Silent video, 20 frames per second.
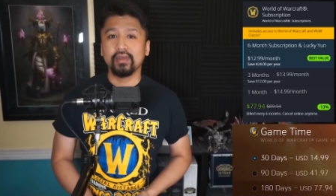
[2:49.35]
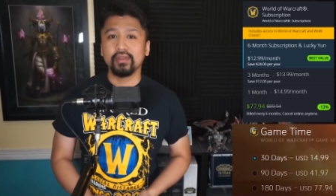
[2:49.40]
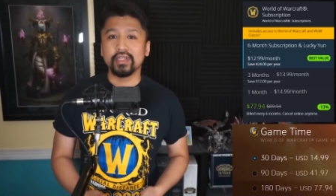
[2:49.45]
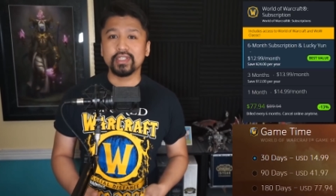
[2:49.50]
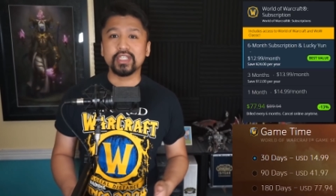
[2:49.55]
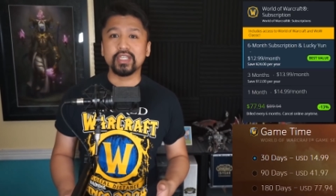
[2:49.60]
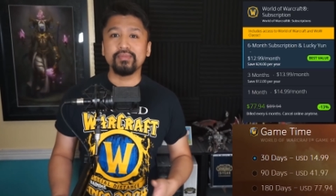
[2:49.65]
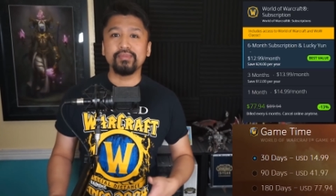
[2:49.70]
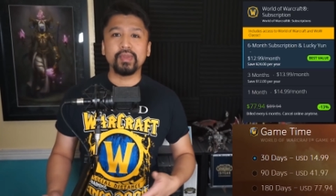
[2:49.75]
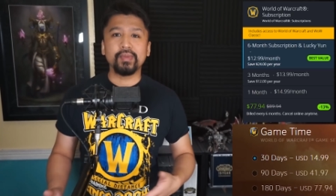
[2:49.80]

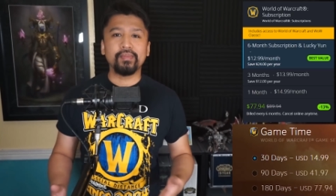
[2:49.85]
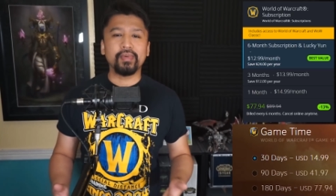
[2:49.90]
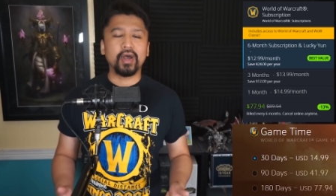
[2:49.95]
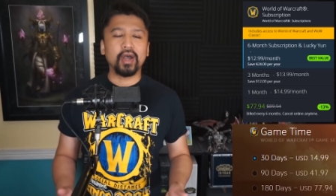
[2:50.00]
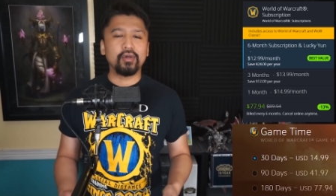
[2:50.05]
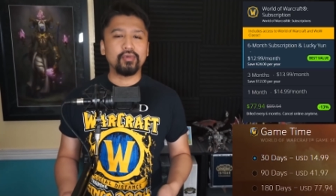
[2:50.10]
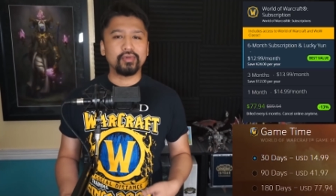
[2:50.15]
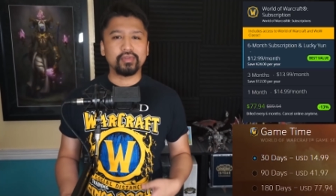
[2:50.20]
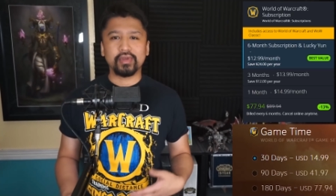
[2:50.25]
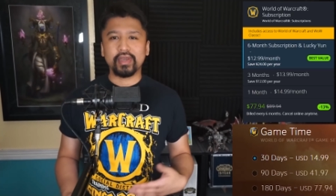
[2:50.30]
This can be
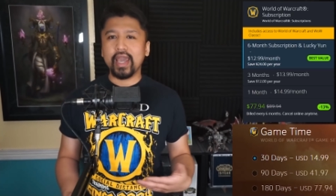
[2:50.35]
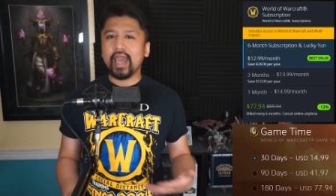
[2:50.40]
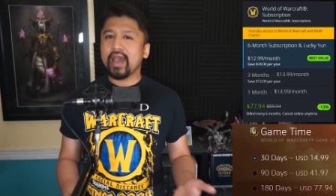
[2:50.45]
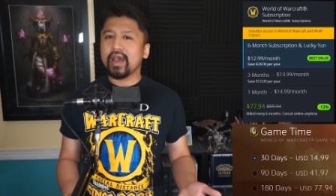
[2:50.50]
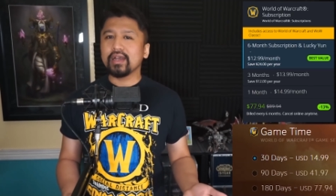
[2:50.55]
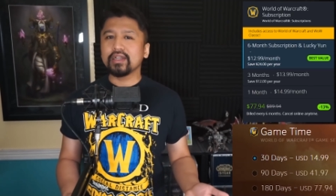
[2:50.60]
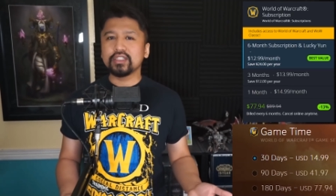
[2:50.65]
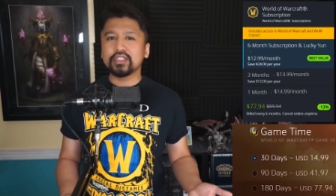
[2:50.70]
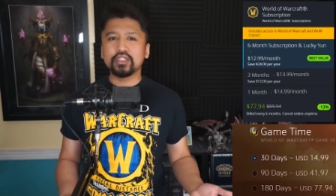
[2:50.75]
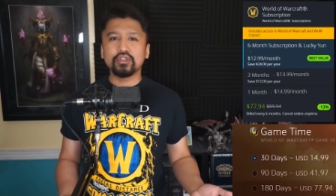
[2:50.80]
bought with
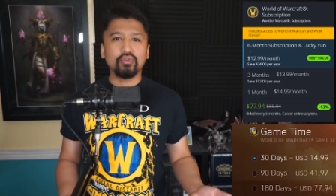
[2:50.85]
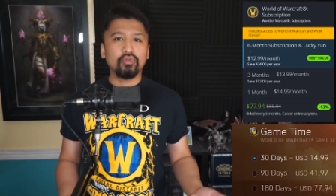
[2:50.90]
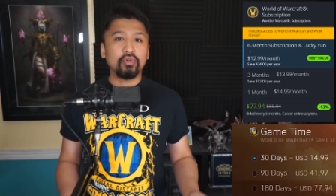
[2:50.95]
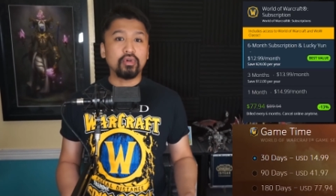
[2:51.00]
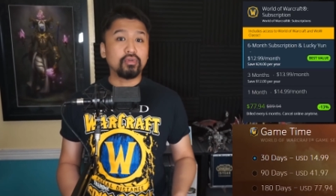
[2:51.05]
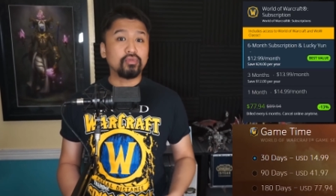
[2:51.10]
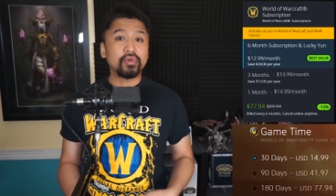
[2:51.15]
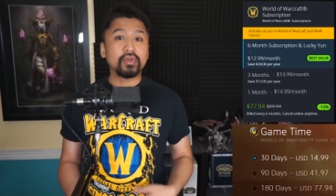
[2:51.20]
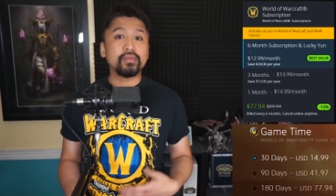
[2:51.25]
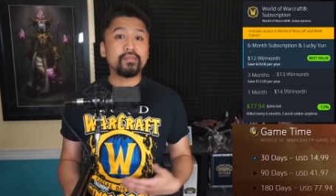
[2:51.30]
cash
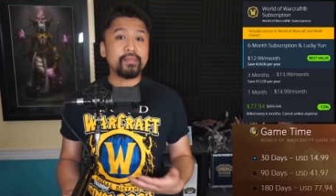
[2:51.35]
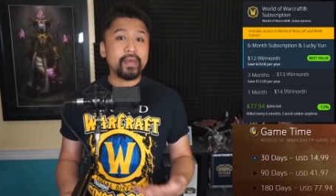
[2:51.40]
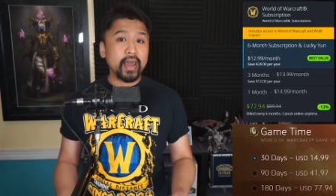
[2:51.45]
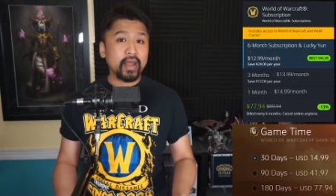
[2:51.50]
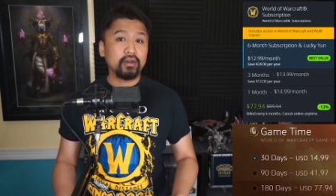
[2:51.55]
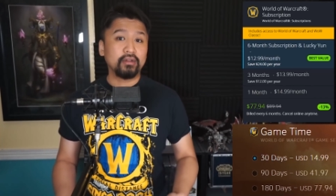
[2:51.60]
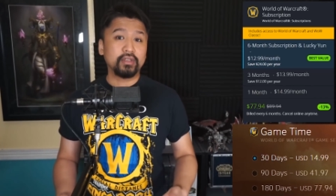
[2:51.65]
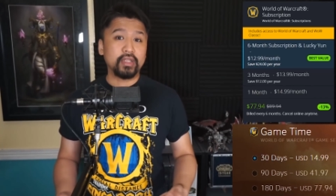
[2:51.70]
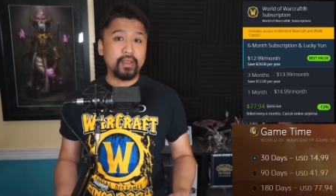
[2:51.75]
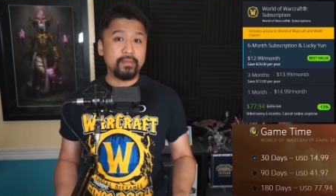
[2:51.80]
or with
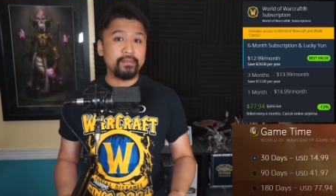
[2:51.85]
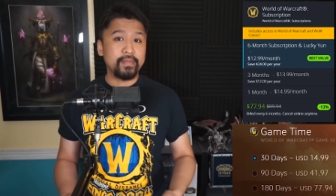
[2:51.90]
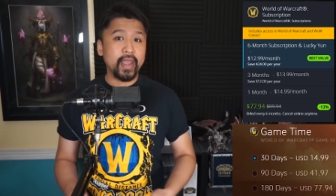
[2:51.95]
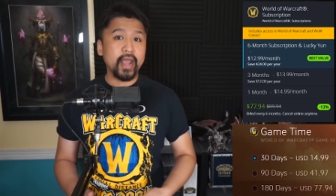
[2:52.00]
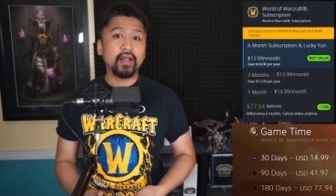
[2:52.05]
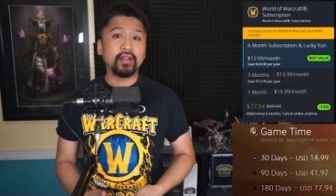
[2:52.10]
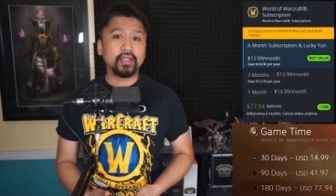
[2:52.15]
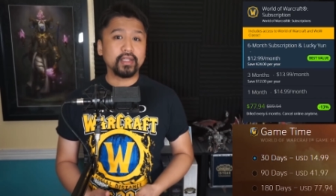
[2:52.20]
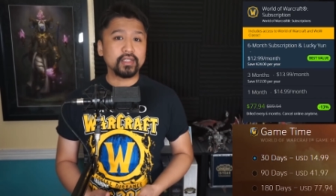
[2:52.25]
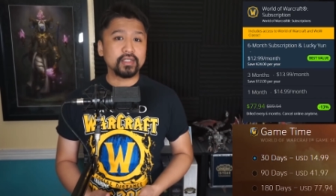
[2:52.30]
Battle.net
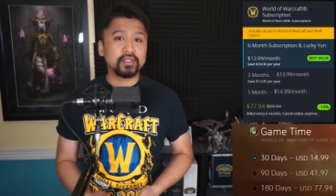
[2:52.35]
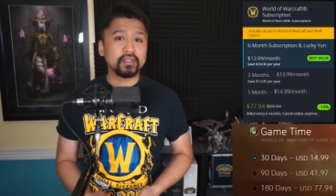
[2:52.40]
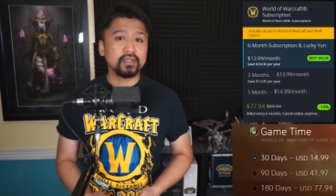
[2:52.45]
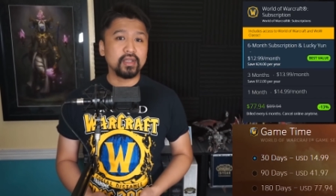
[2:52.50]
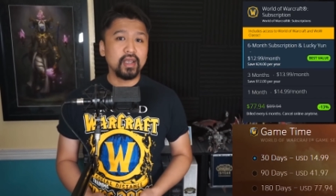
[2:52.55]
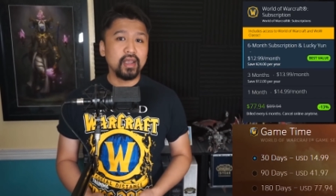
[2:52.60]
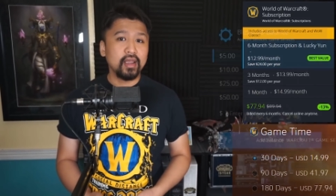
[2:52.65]
balance.